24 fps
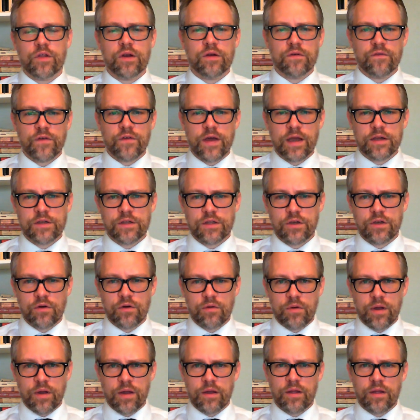And in fact,
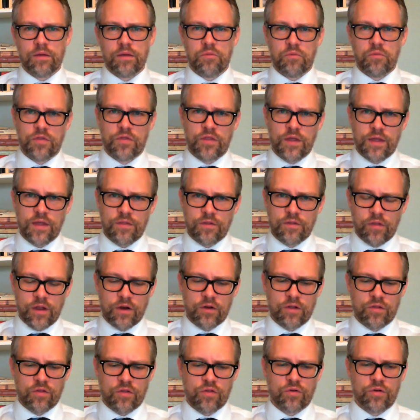within the
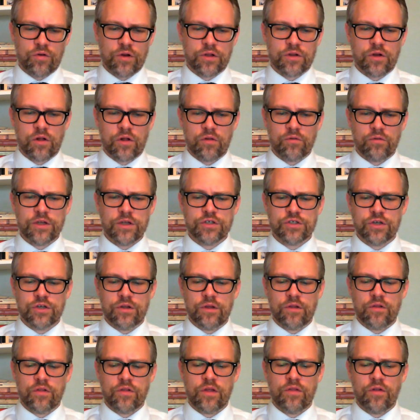letter concerning toleration, you
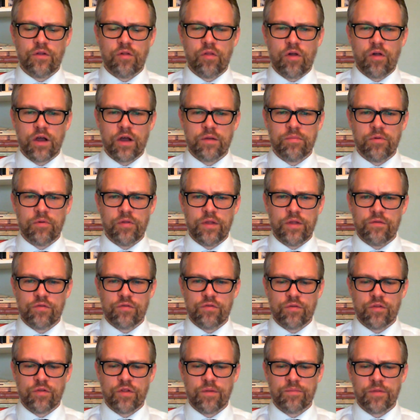can see that Locke believes
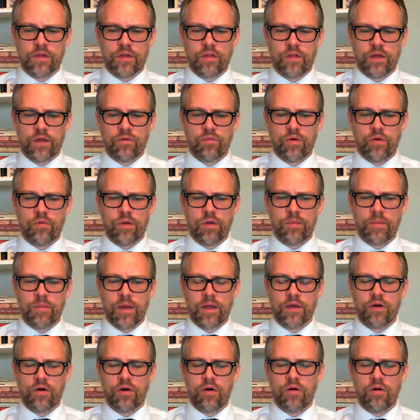in something like what we
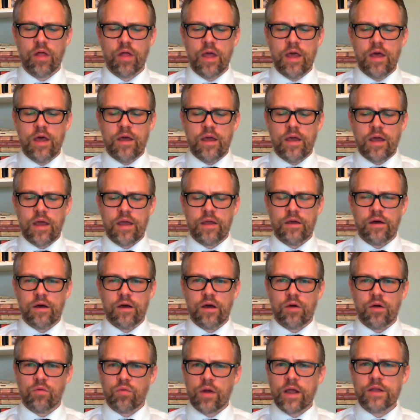might call
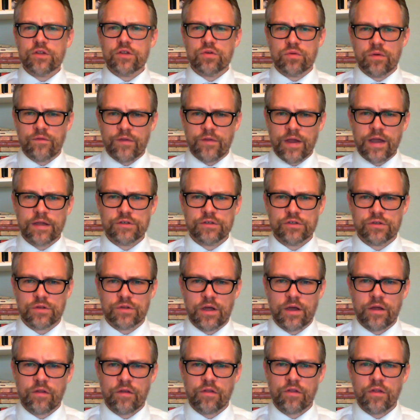a right to
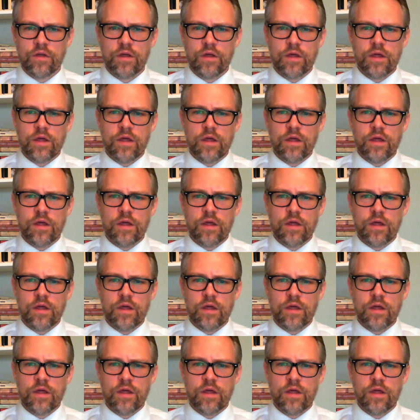evangelize.